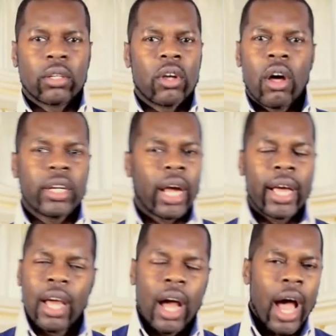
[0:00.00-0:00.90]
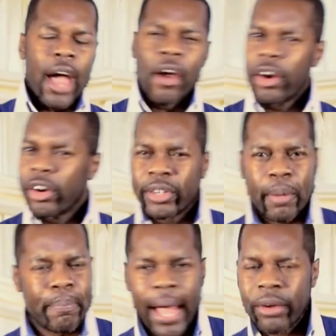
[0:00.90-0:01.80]
God, I heard
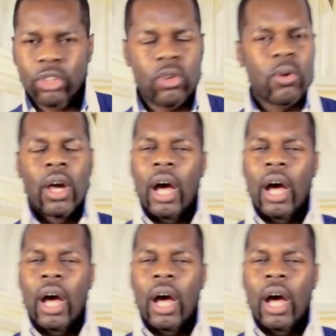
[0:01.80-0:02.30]
about you.